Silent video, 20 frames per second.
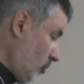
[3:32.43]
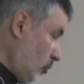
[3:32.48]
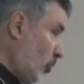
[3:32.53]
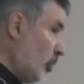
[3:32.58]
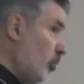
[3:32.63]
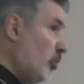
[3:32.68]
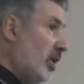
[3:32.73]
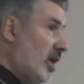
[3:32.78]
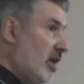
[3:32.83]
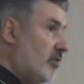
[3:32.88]

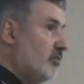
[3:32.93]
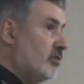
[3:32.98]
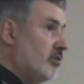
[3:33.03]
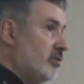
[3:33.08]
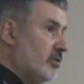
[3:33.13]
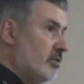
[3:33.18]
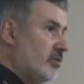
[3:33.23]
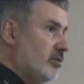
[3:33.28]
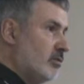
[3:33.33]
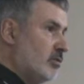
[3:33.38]
We will have
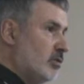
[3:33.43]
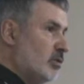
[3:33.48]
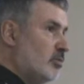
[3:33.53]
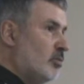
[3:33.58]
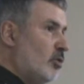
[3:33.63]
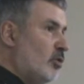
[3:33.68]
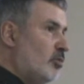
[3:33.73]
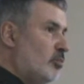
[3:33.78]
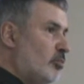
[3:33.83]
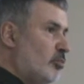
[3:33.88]
a
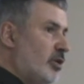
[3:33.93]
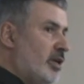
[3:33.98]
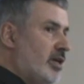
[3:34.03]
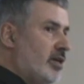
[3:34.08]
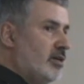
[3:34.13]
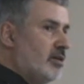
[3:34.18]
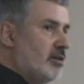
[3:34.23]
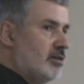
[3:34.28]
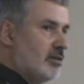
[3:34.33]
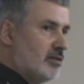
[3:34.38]
small
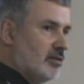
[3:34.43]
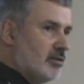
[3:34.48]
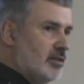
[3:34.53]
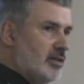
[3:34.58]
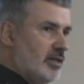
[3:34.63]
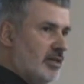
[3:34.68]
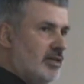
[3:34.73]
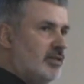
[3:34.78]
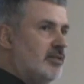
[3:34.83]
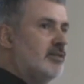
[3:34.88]
break
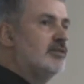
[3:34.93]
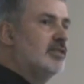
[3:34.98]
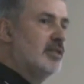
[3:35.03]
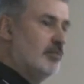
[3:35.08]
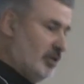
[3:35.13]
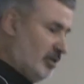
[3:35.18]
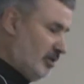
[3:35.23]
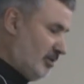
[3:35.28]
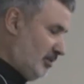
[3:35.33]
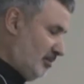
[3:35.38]
in
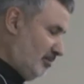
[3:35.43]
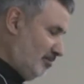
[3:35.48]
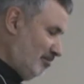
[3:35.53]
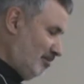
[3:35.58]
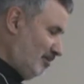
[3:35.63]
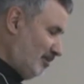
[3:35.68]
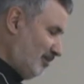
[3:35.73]
some minutes.